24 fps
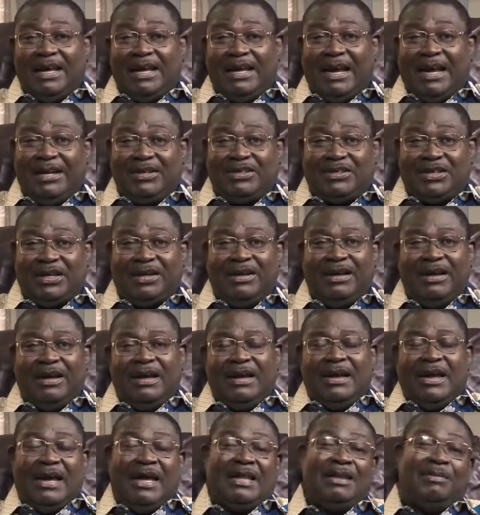Elisha.
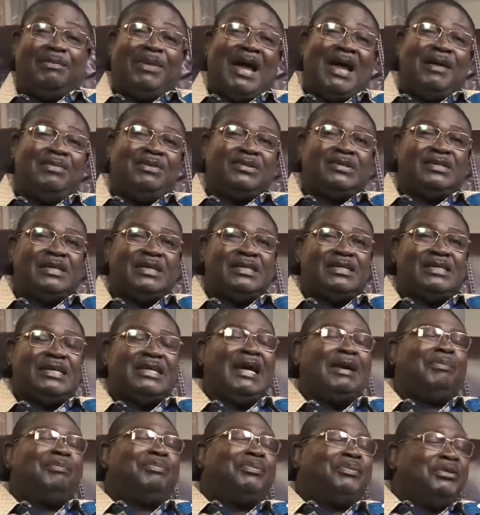And the Bible says
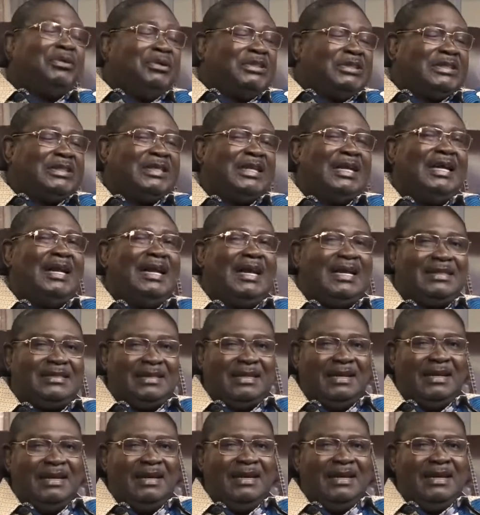he approached
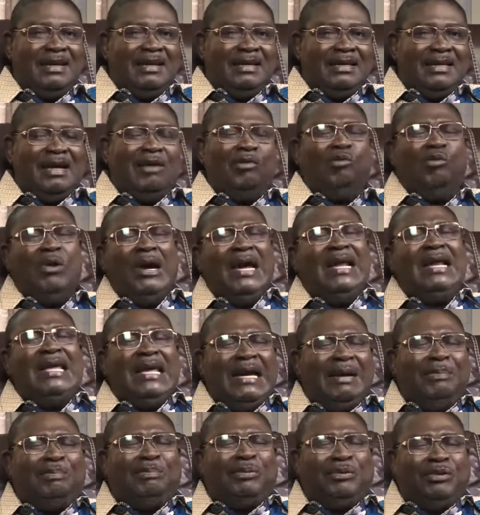Elisha. Now, when he
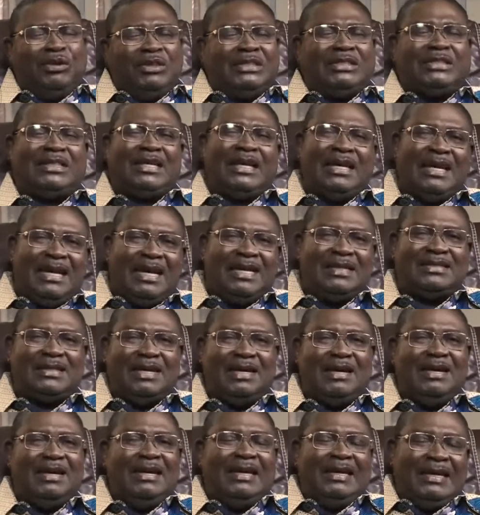approached
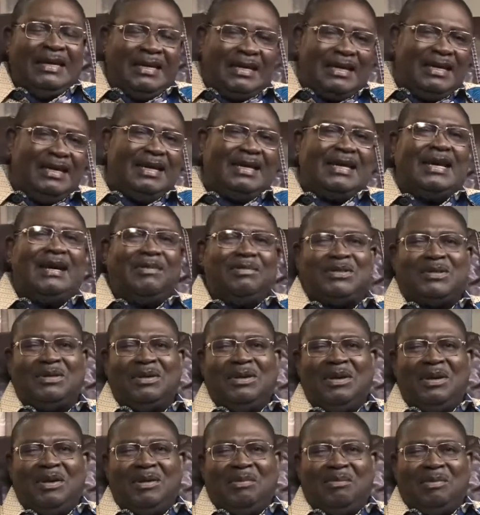Elisha, here comes
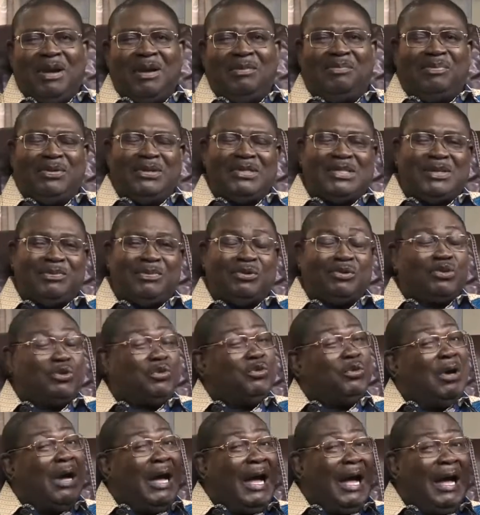my principles.
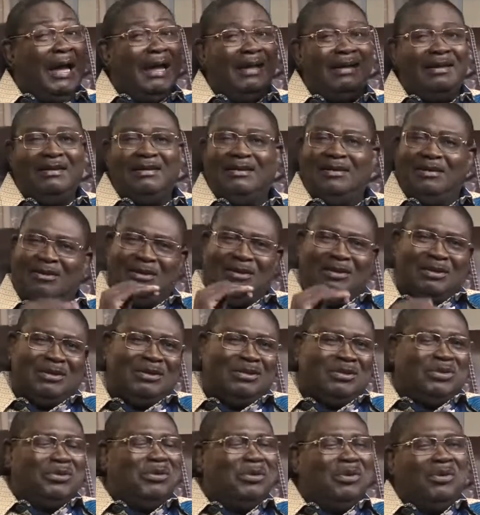Too high,
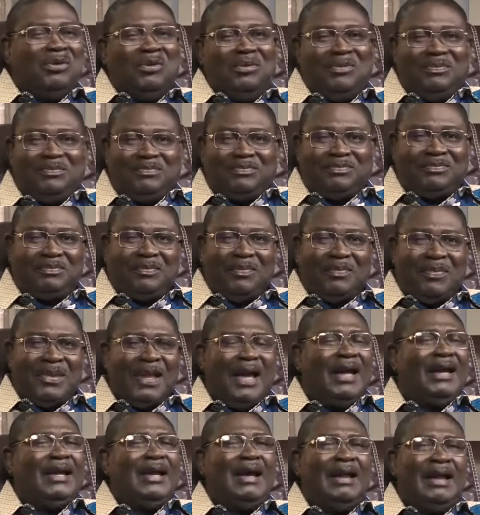too low.
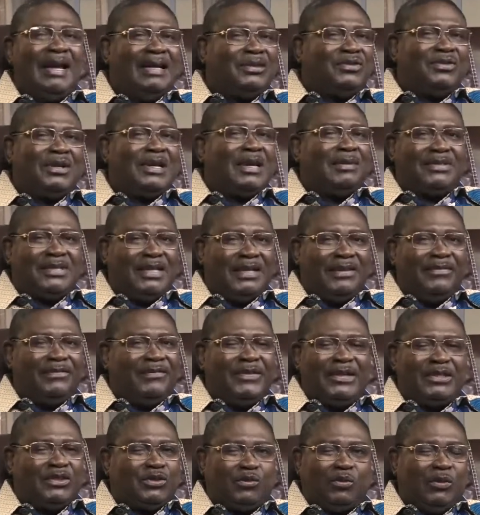And I like to capture the
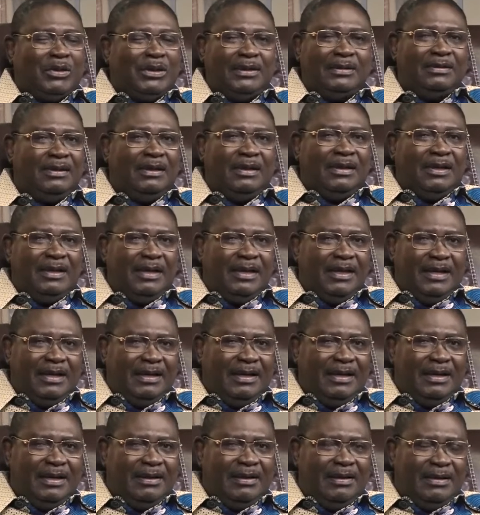first one
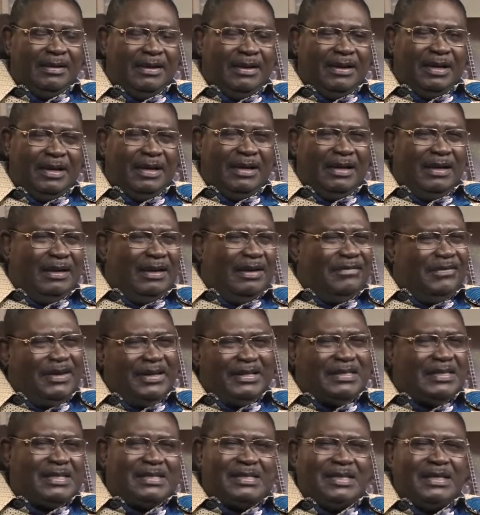in a
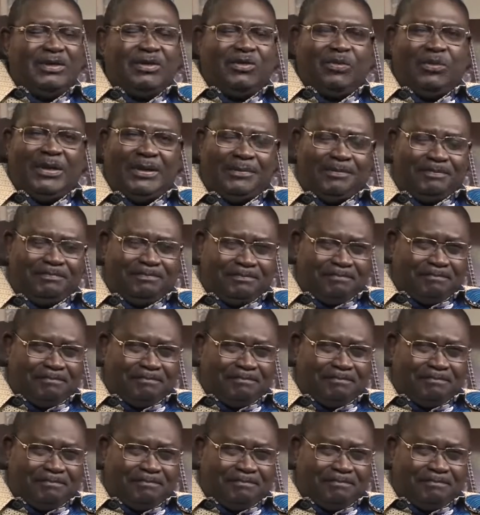very succinct way.